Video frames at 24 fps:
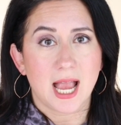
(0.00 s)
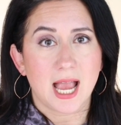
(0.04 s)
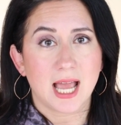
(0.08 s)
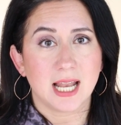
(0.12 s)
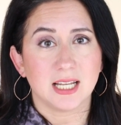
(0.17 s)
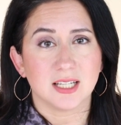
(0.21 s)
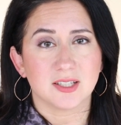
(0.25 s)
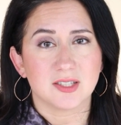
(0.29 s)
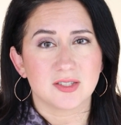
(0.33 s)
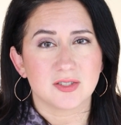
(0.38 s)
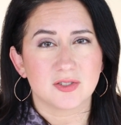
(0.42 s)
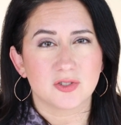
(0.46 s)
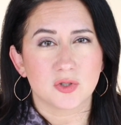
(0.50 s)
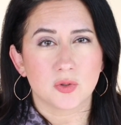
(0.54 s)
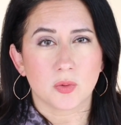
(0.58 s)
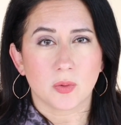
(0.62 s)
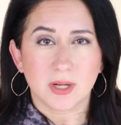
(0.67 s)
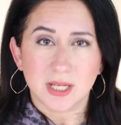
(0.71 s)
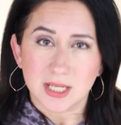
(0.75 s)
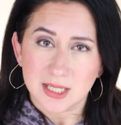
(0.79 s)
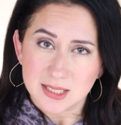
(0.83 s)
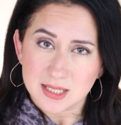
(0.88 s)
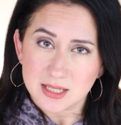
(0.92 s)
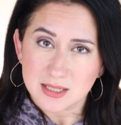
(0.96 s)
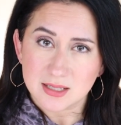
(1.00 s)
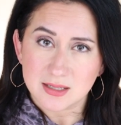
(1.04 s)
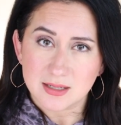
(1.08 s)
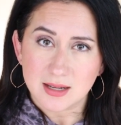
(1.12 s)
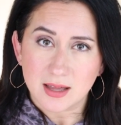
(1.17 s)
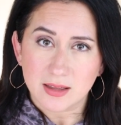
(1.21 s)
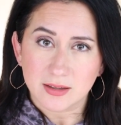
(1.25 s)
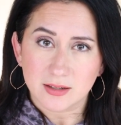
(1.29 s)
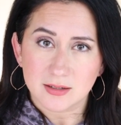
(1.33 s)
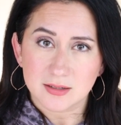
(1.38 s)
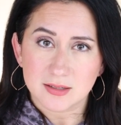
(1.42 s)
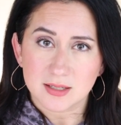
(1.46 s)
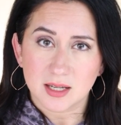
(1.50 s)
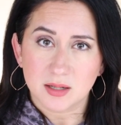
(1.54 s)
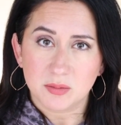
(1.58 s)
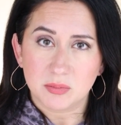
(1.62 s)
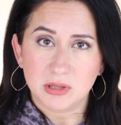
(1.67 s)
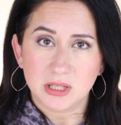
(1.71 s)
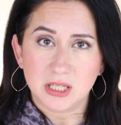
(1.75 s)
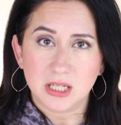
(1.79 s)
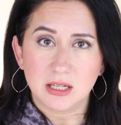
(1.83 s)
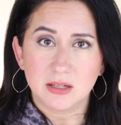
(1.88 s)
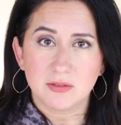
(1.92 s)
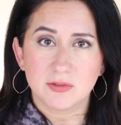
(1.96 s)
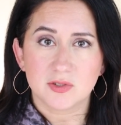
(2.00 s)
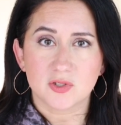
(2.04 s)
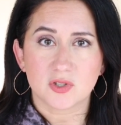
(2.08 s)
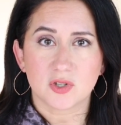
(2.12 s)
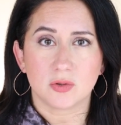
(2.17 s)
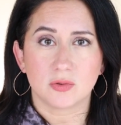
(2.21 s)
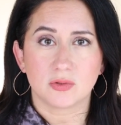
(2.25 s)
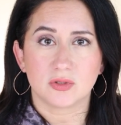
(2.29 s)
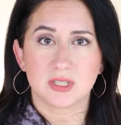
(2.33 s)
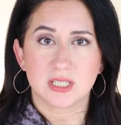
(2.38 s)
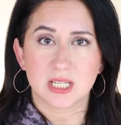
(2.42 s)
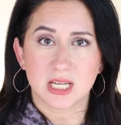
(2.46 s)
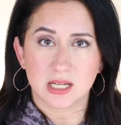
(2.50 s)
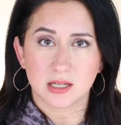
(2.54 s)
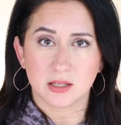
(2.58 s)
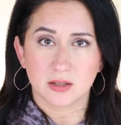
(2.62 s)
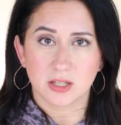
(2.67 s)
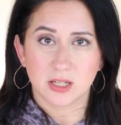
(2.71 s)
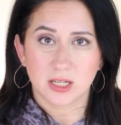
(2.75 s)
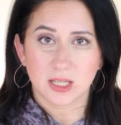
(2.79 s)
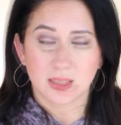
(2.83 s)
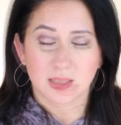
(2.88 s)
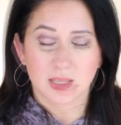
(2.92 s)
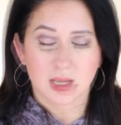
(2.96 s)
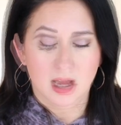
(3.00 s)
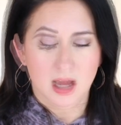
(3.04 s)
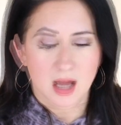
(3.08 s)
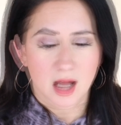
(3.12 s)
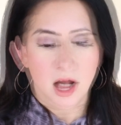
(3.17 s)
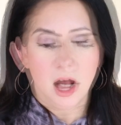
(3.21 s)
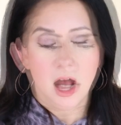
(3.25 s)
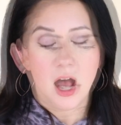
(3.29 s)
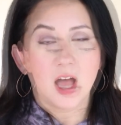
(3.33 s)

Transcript: And it's $26, I believe, so take a look at that.